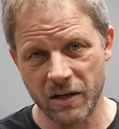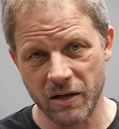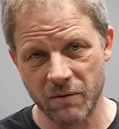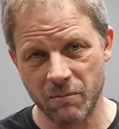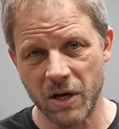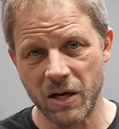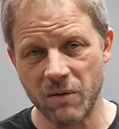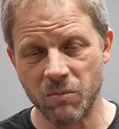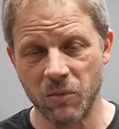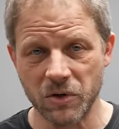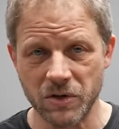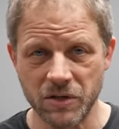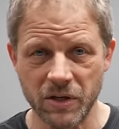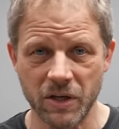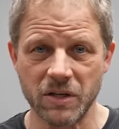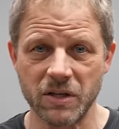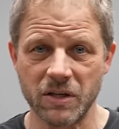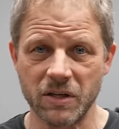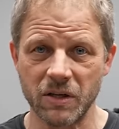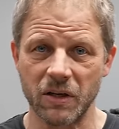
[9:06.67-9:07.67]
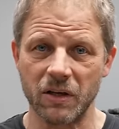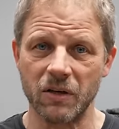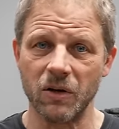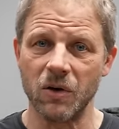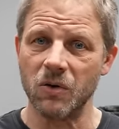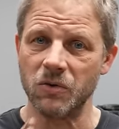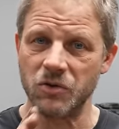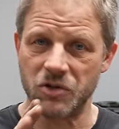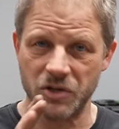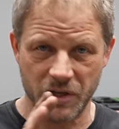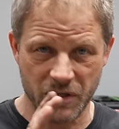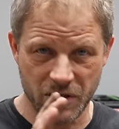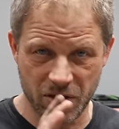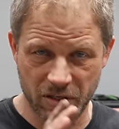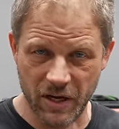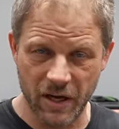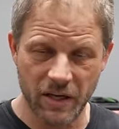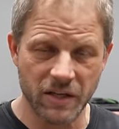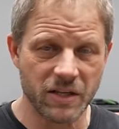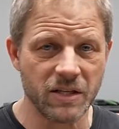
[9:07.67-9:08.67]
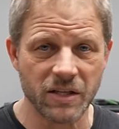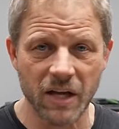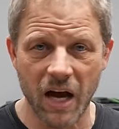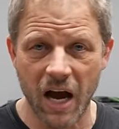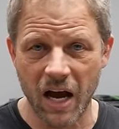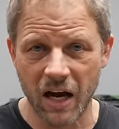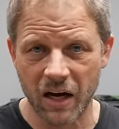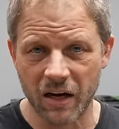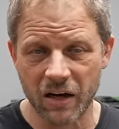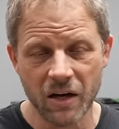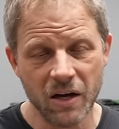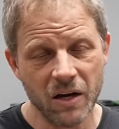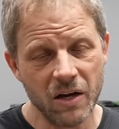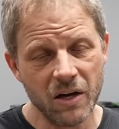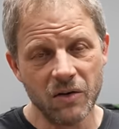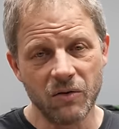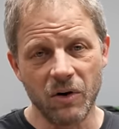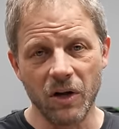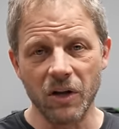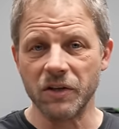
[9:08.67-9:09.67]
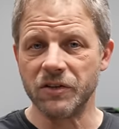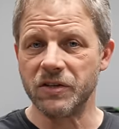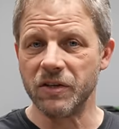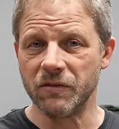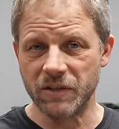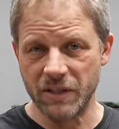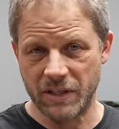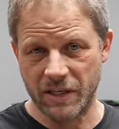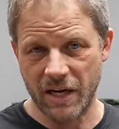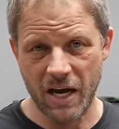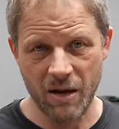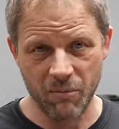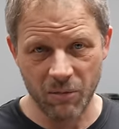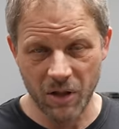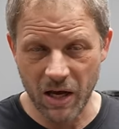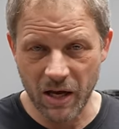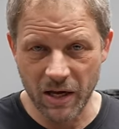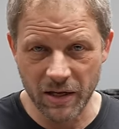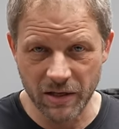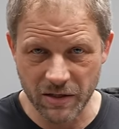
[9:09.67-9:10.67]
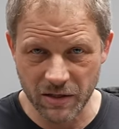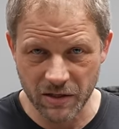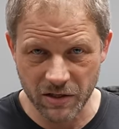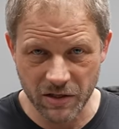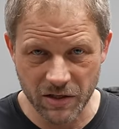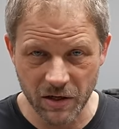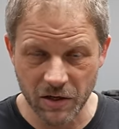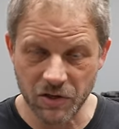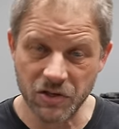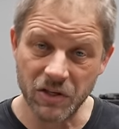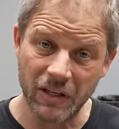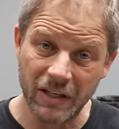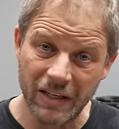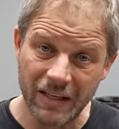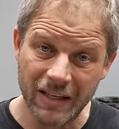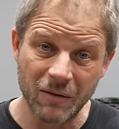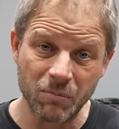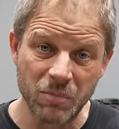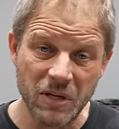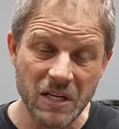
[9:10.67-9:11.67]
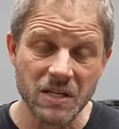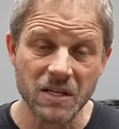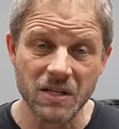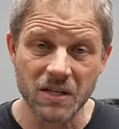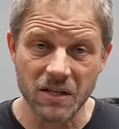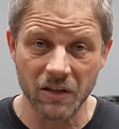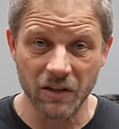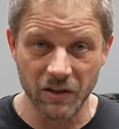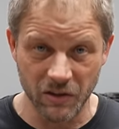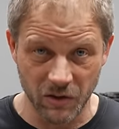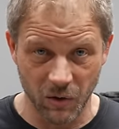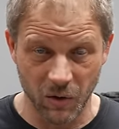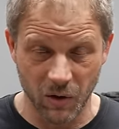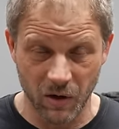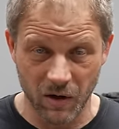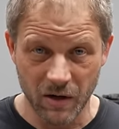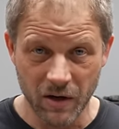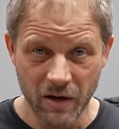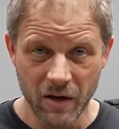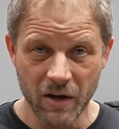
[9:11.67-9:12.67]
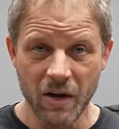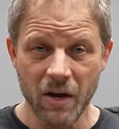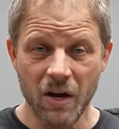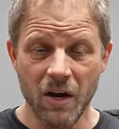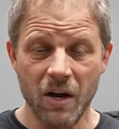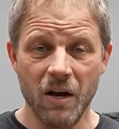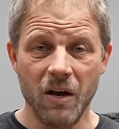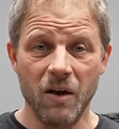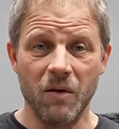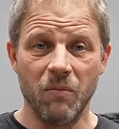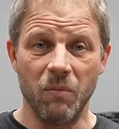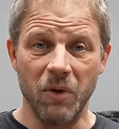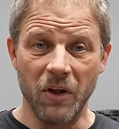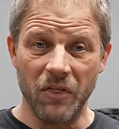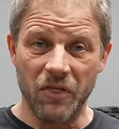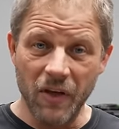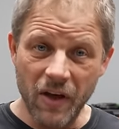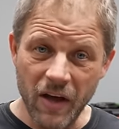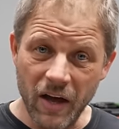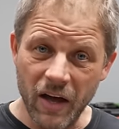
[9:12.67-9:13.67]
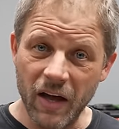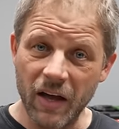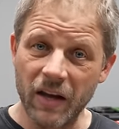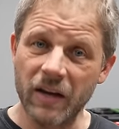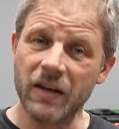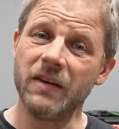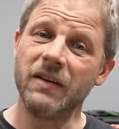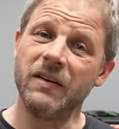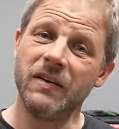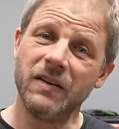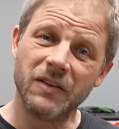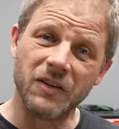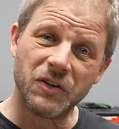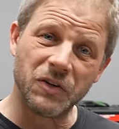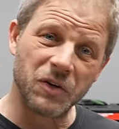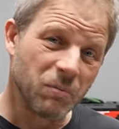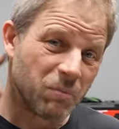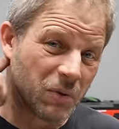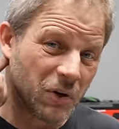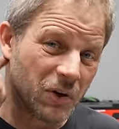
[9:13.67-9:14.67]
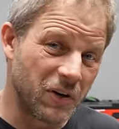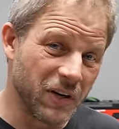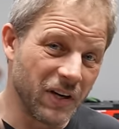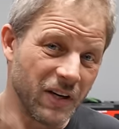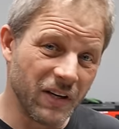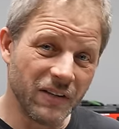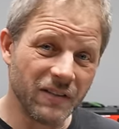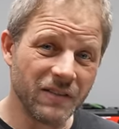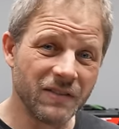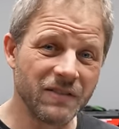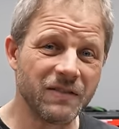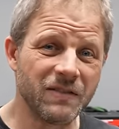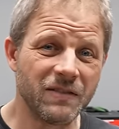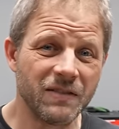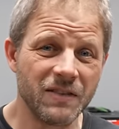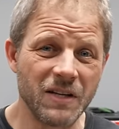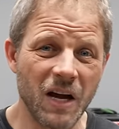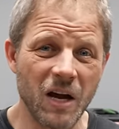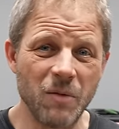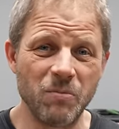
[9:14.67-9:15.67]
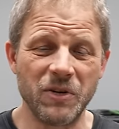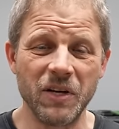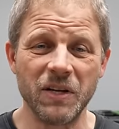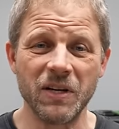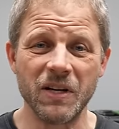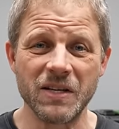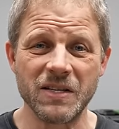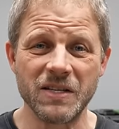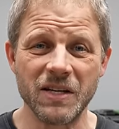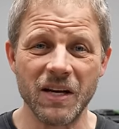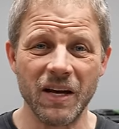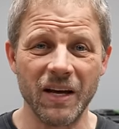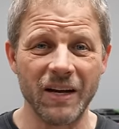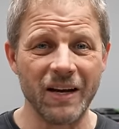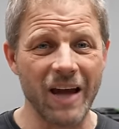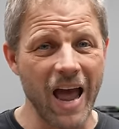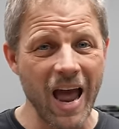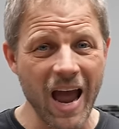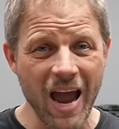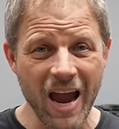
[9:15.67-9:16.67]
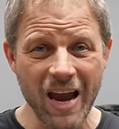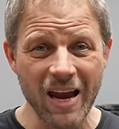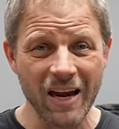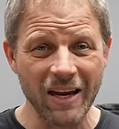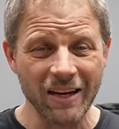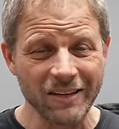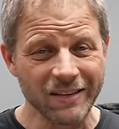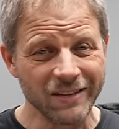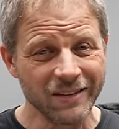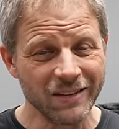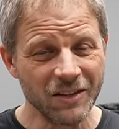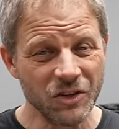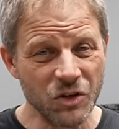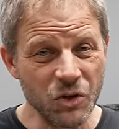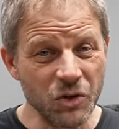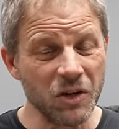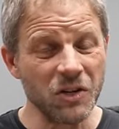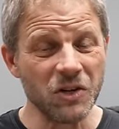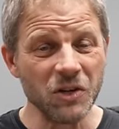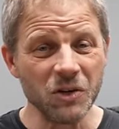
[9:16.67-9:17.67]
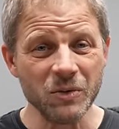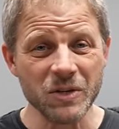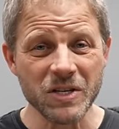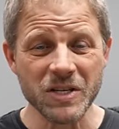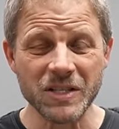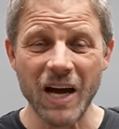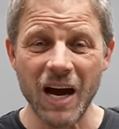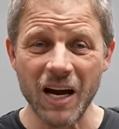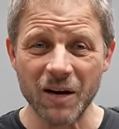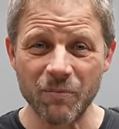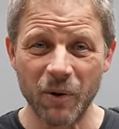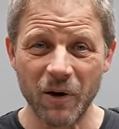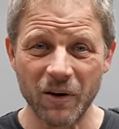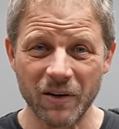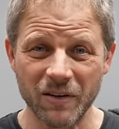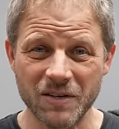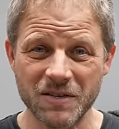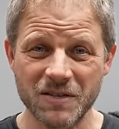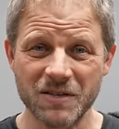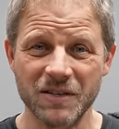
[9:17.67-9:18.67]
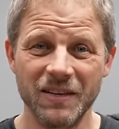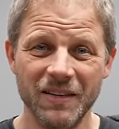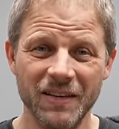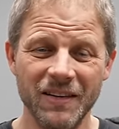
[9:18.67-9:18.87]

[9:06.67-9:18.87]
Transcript: that it made more sense to go just dead stock relative to timelines and such and getting pieces in the door. But then little birdie typed in and said, hey, you can do it with stock parts.